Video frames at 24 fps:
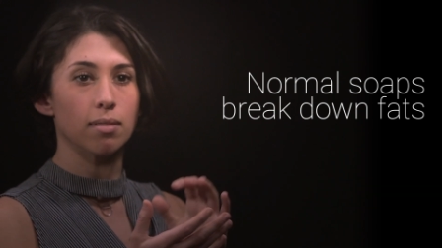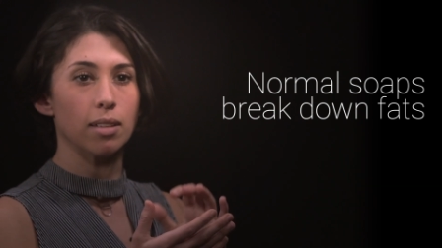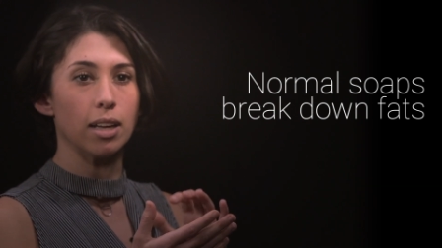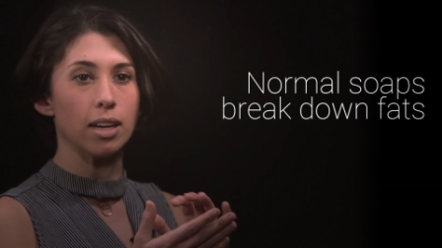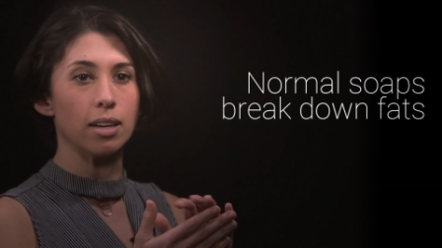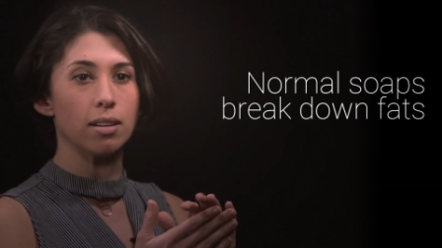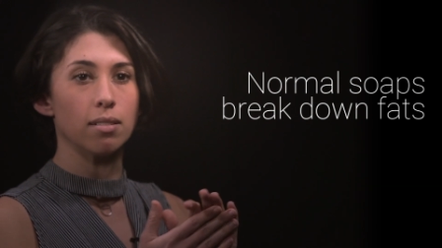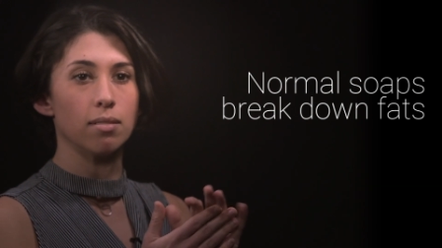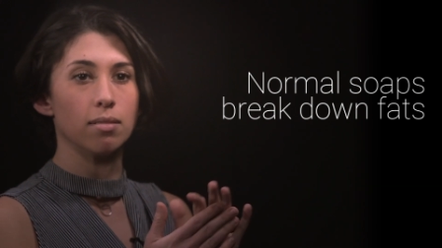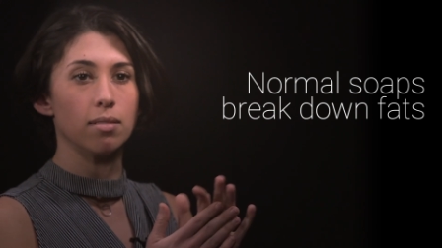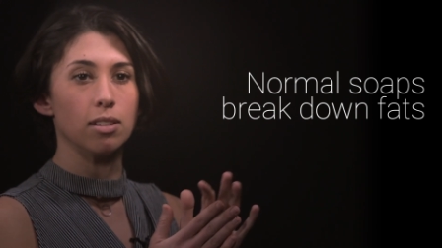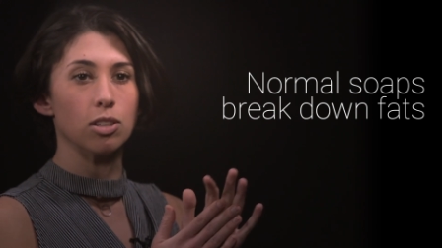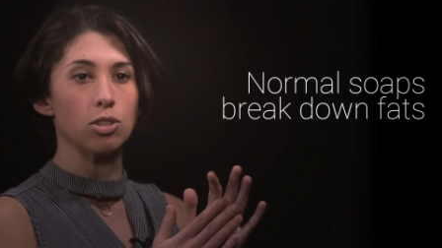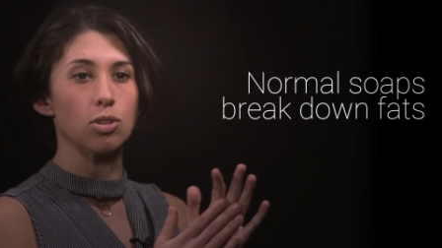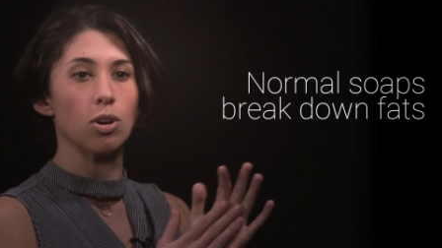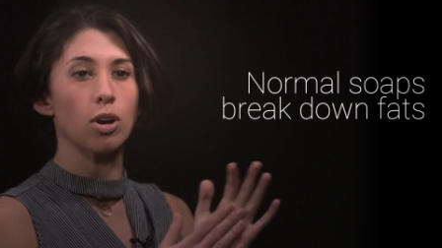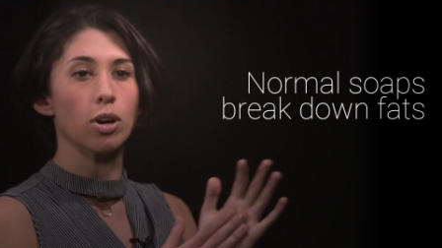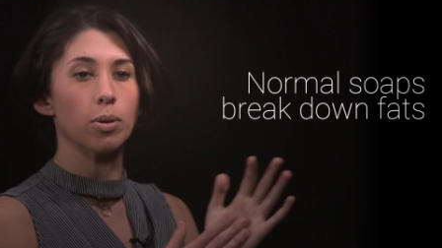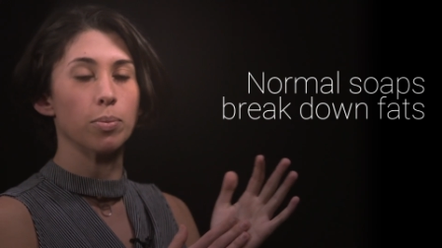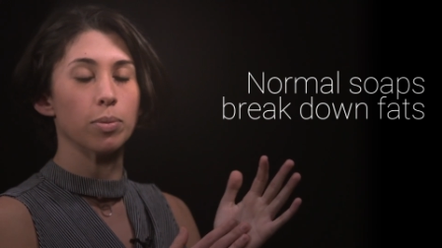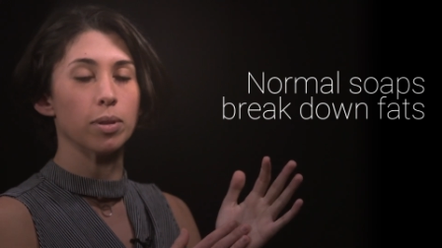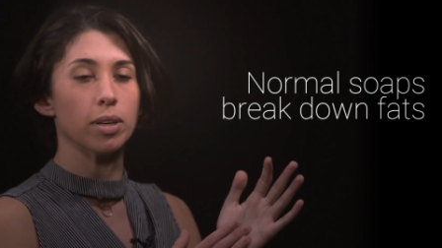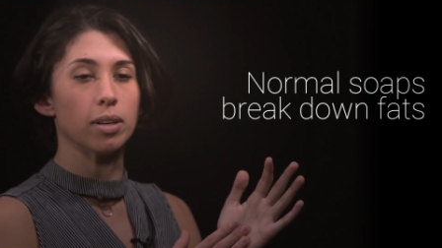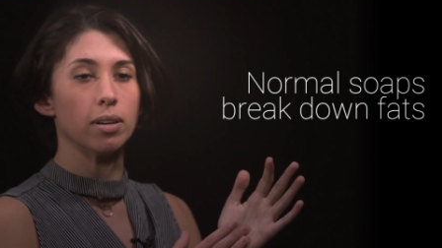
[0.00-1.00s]
like
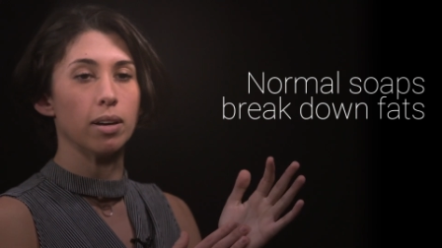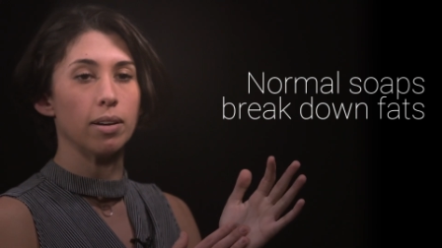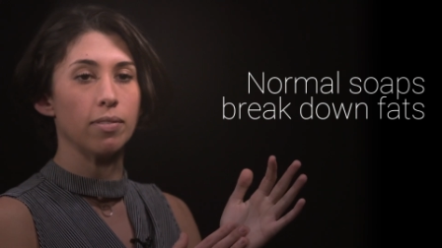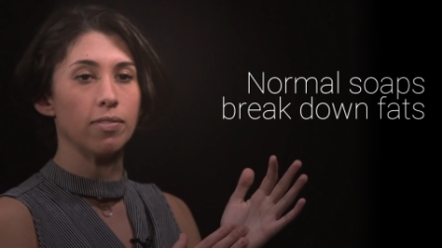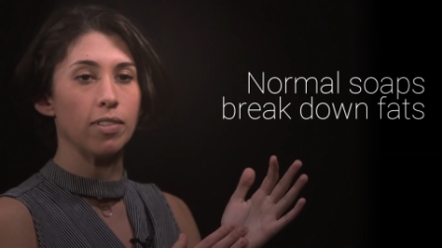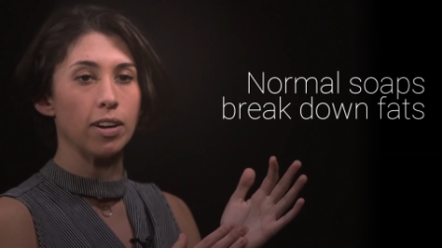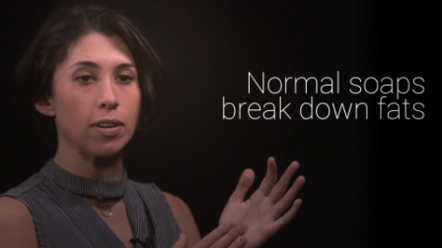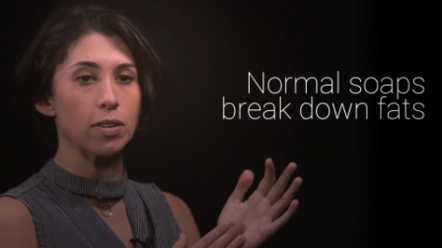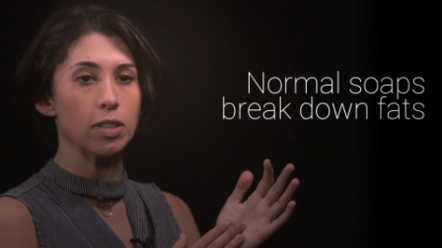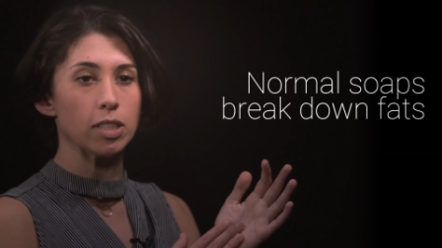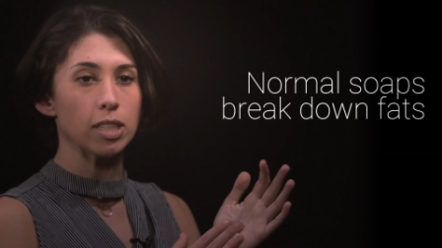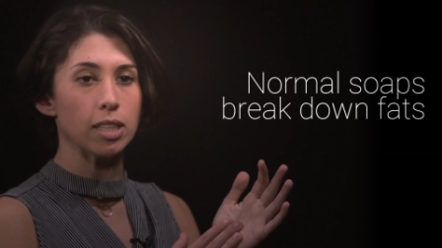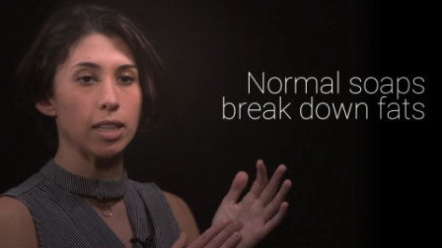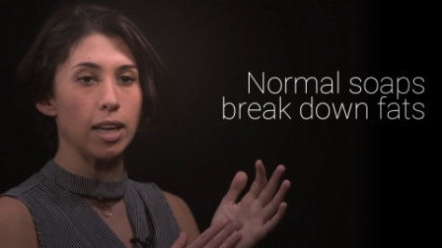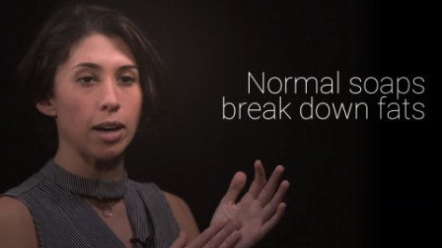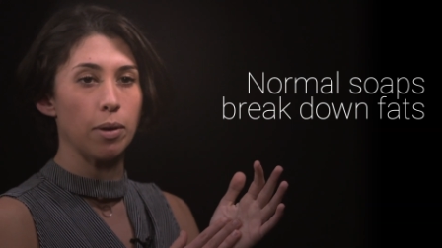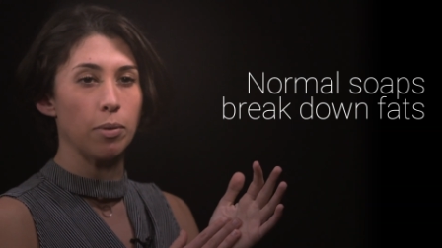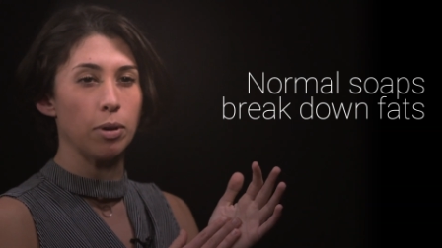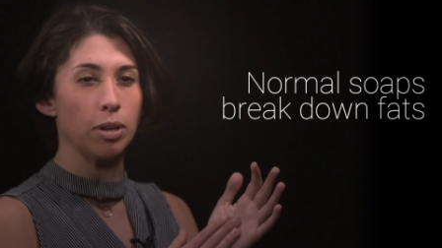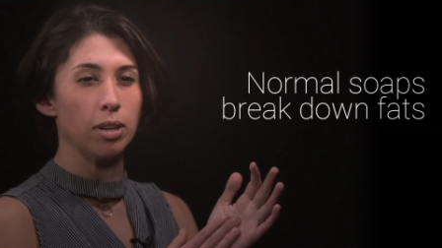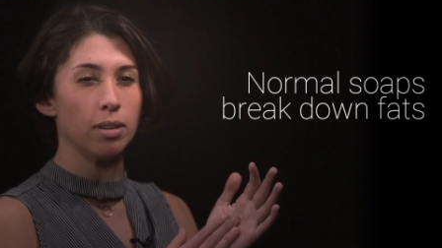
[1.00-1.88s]
disarm the virus in that